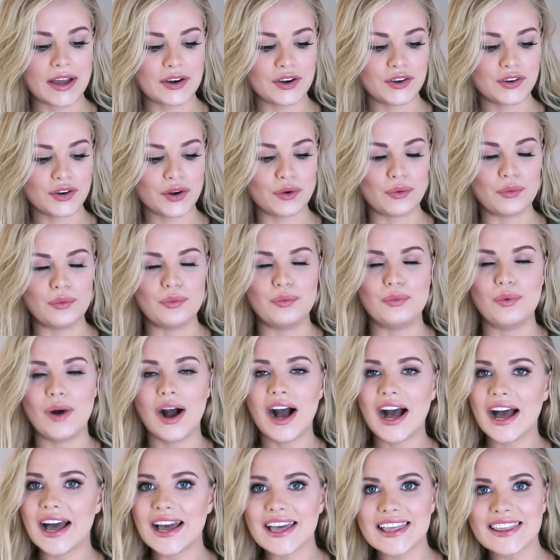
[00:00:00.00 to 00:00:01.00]
I don't know
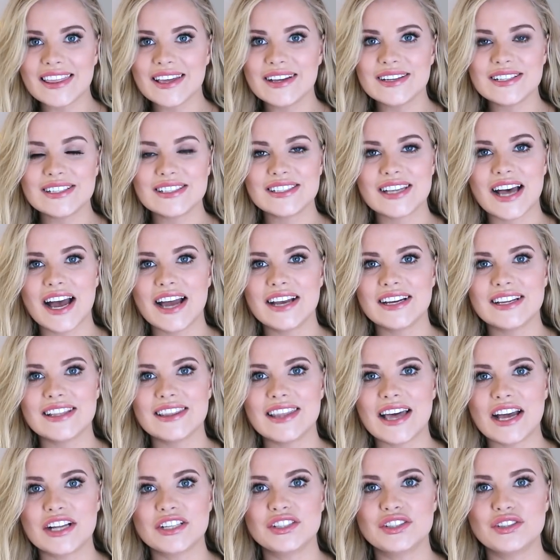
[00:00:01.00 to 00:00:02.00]
why they designed it
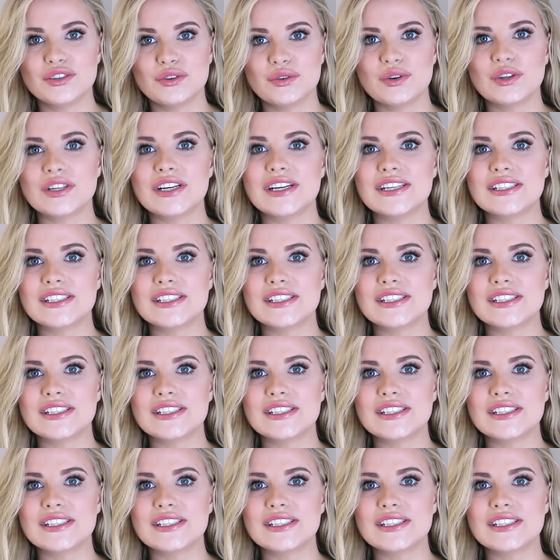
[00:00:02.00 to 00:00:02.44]
that short.